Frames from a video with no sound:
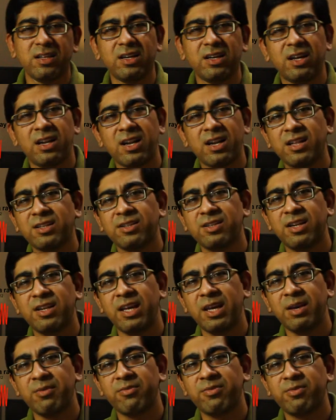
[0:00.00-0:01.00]
another
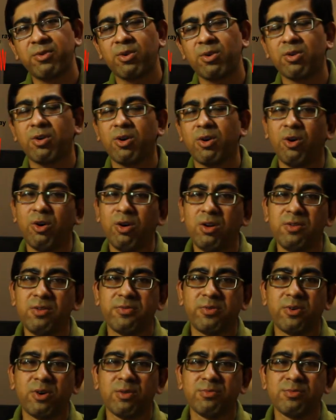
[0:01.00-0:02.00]
name for all
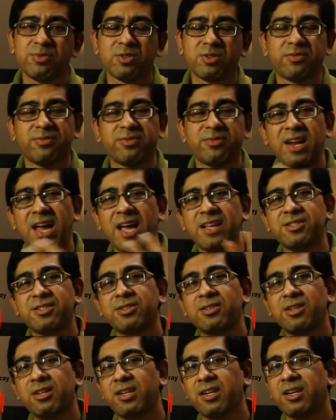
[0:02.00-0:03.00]
forms of
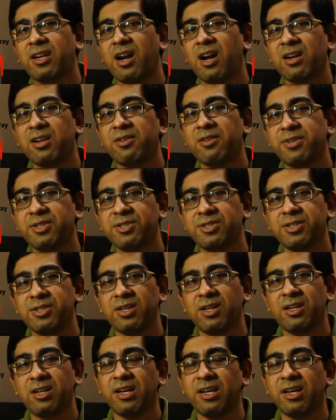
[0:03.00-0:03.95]
natural and artificial